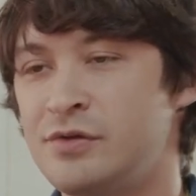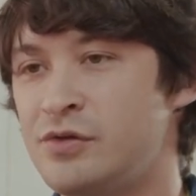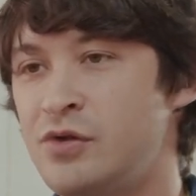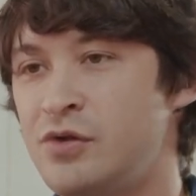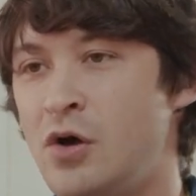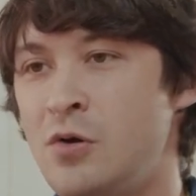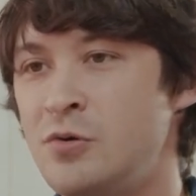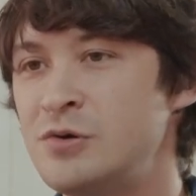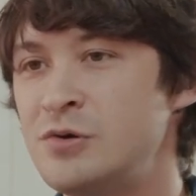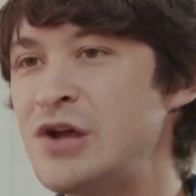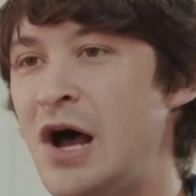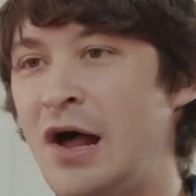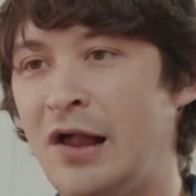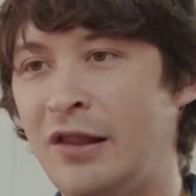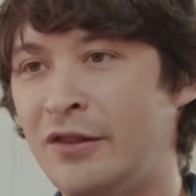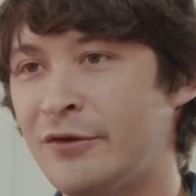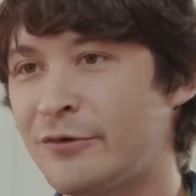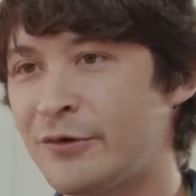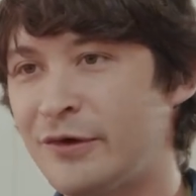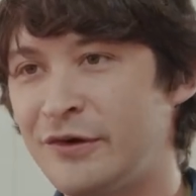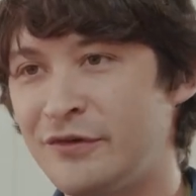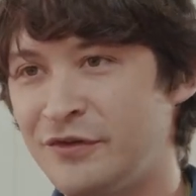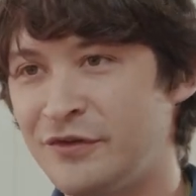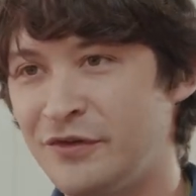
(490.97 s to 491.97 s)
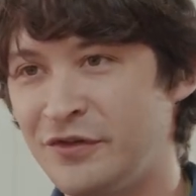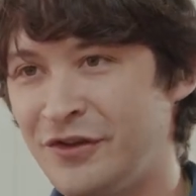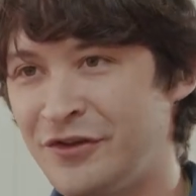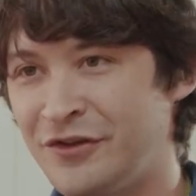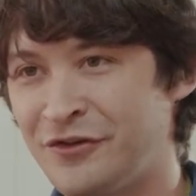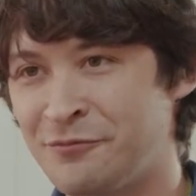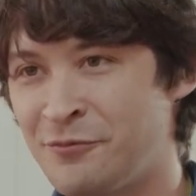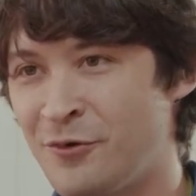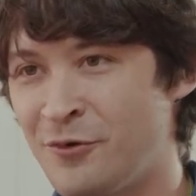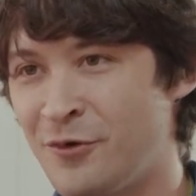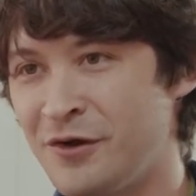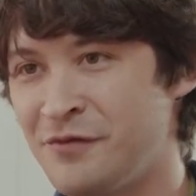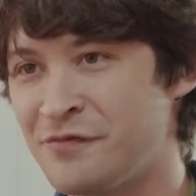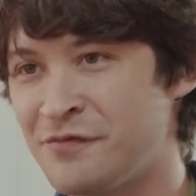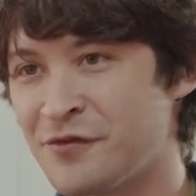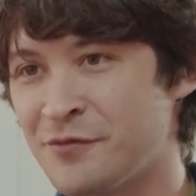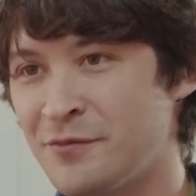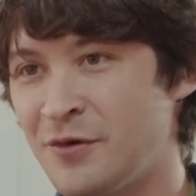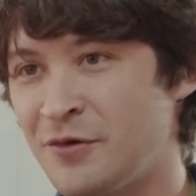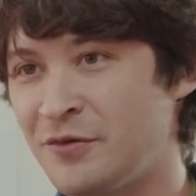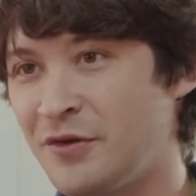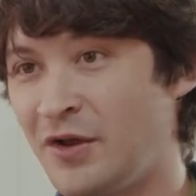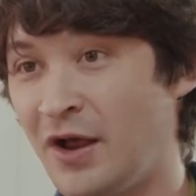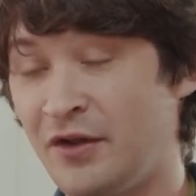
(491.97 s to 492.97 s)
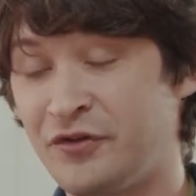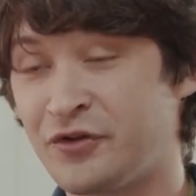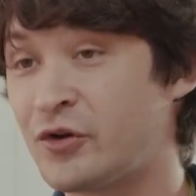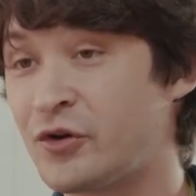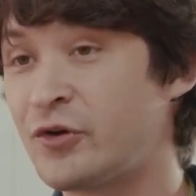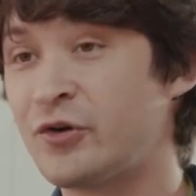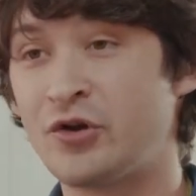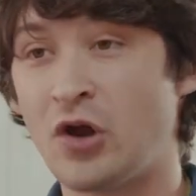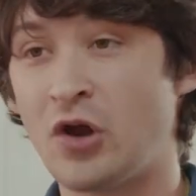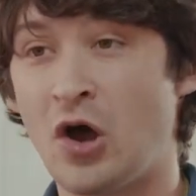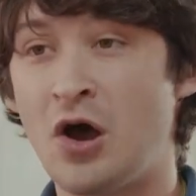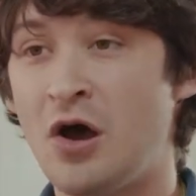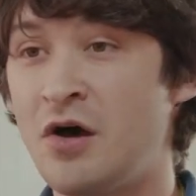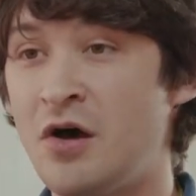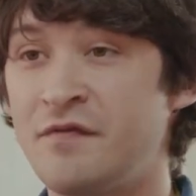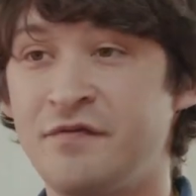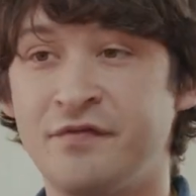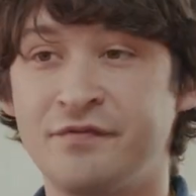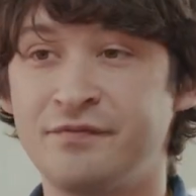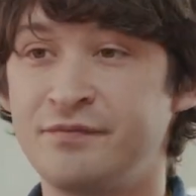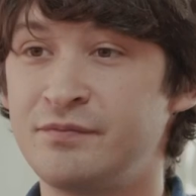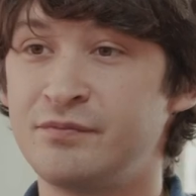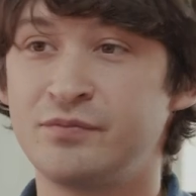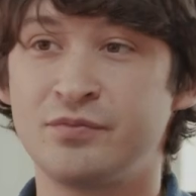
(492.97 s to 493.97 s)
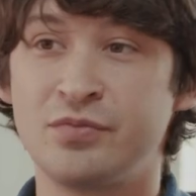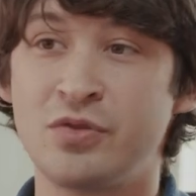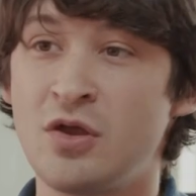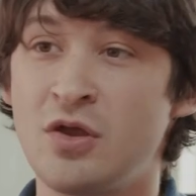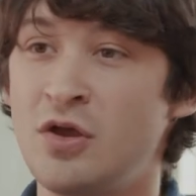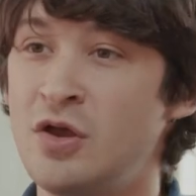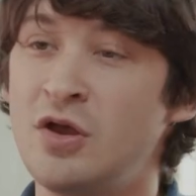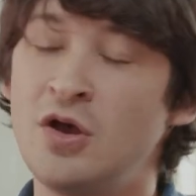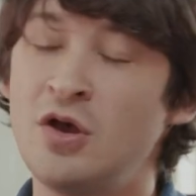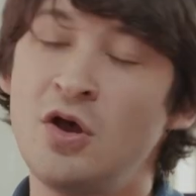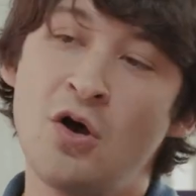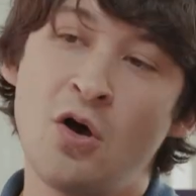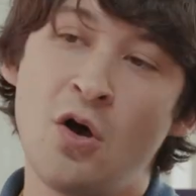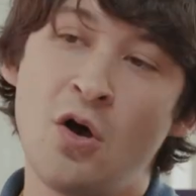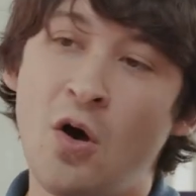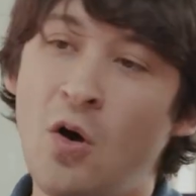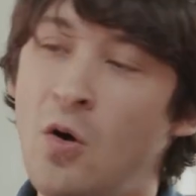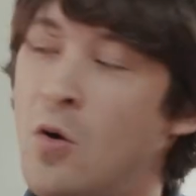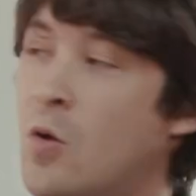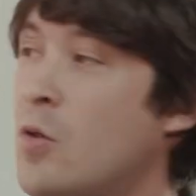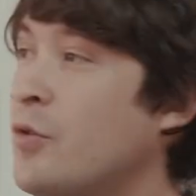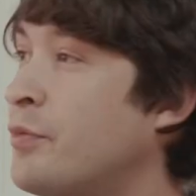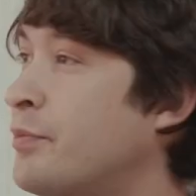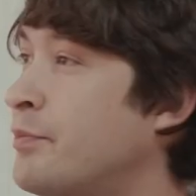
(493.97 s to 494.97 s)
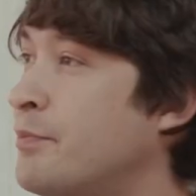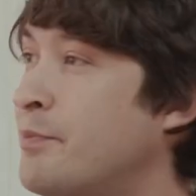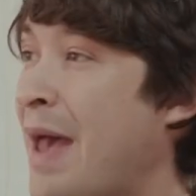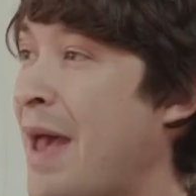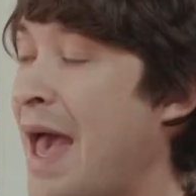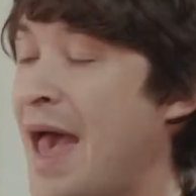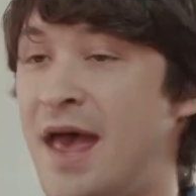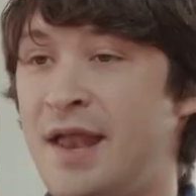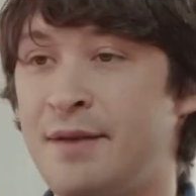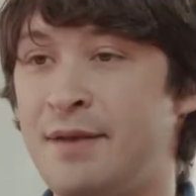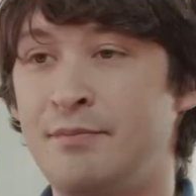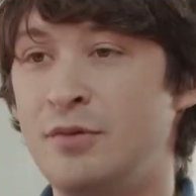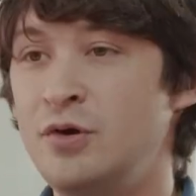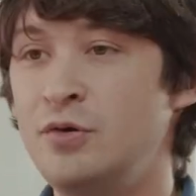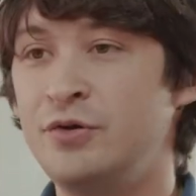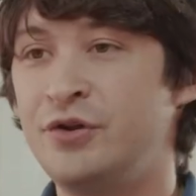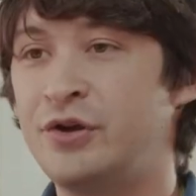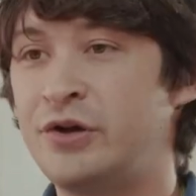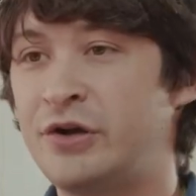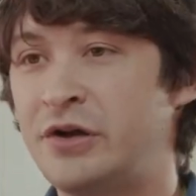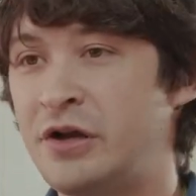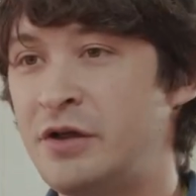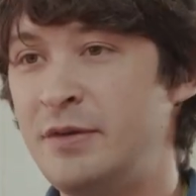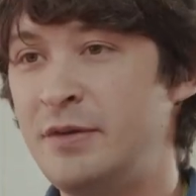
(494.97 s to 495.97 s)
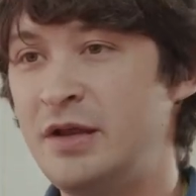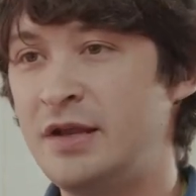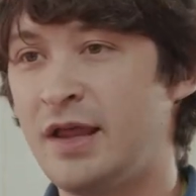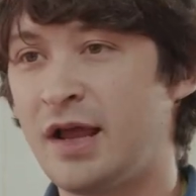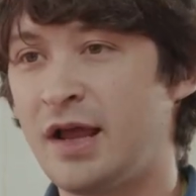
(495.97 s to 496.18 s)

low tolerance at this point for, I'll turn off old bad movies, you know what I mean?